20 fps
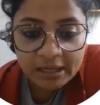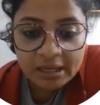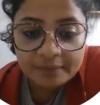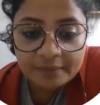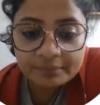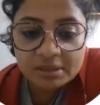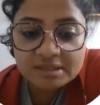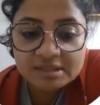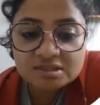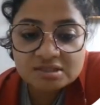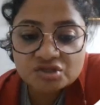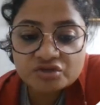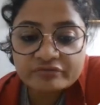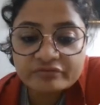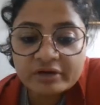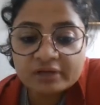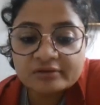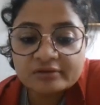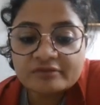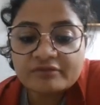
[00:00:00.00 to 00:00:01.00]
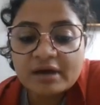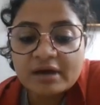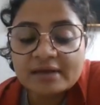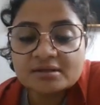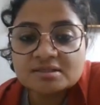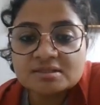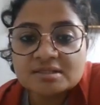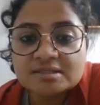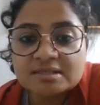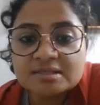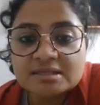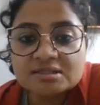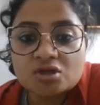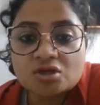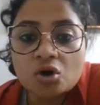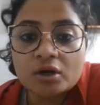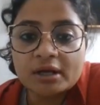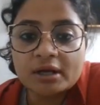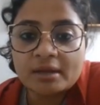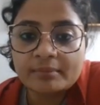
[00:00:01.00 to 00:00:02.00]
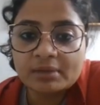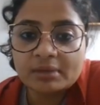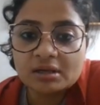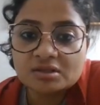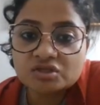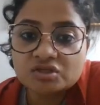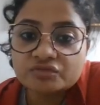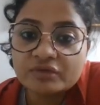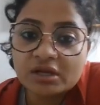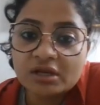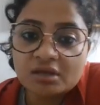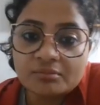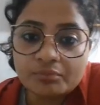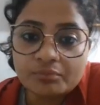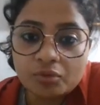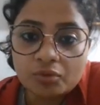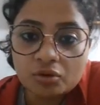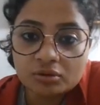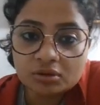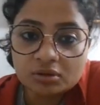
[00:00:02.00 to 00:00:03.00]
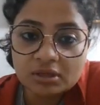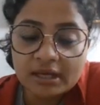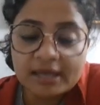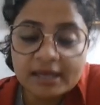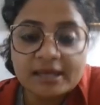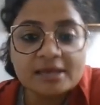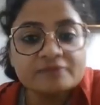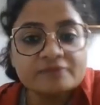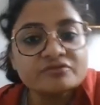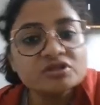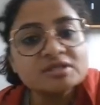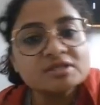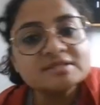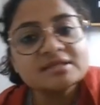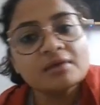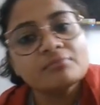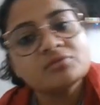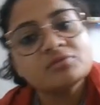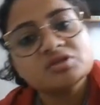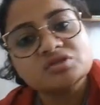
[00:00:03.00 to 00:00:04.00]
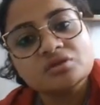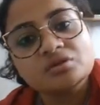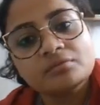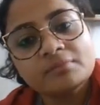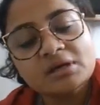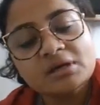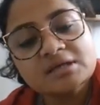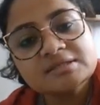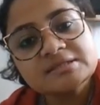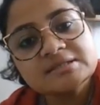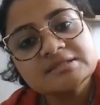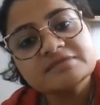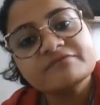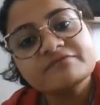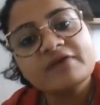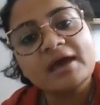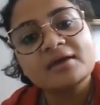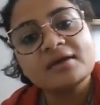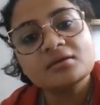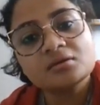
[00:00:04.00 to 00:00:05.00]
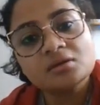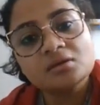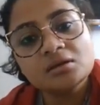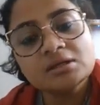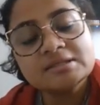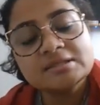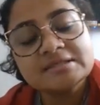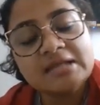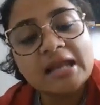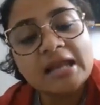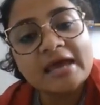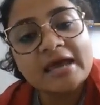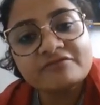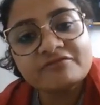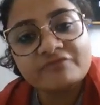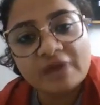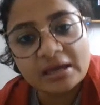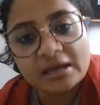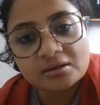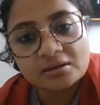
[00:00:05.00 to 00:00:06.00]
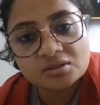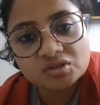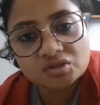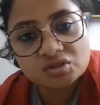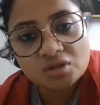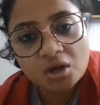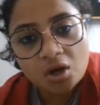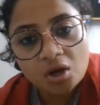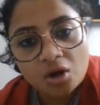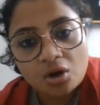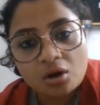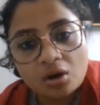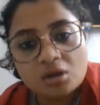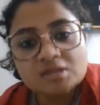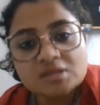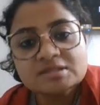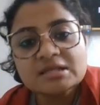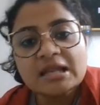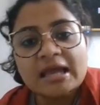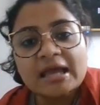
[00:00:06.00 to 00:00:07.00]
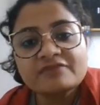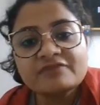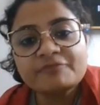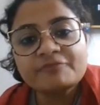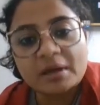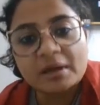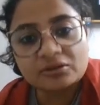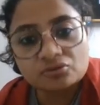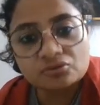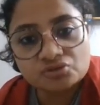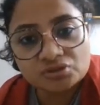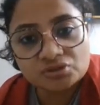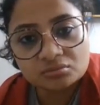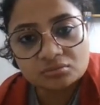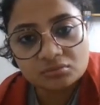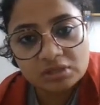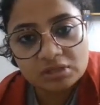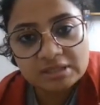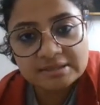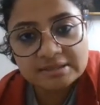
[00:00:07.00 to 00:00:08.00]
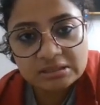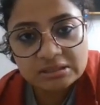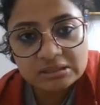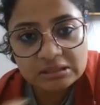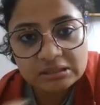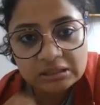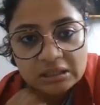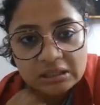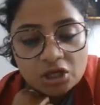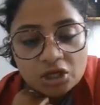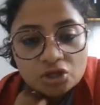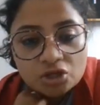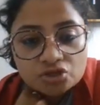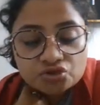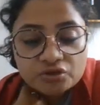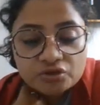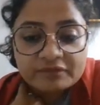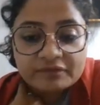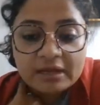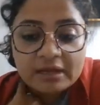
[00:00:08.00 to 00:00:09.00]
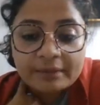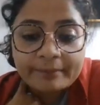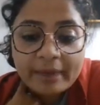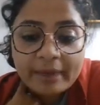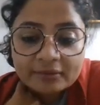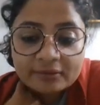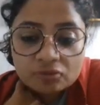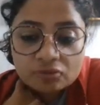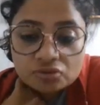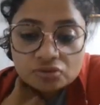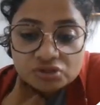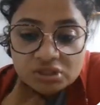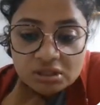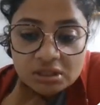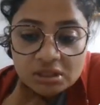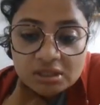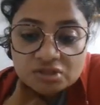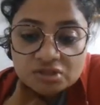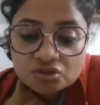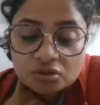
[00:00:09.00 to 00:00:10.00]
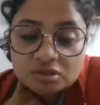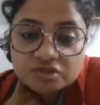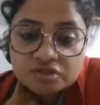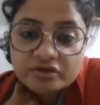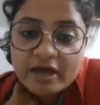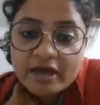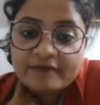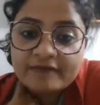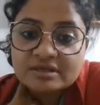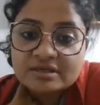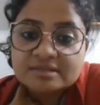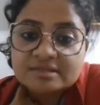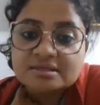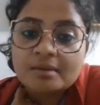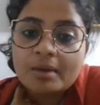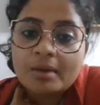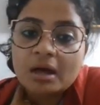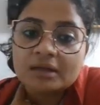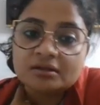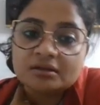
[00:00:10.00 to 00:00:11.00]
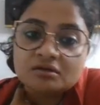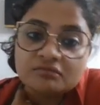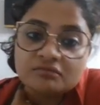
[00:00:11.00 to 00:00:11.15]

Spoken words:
Presence of other viruses as contaminants, very important, again for the same reason, because it's a live virus, or it's a live pathogen, isn't it? So if that pathogen is also having some other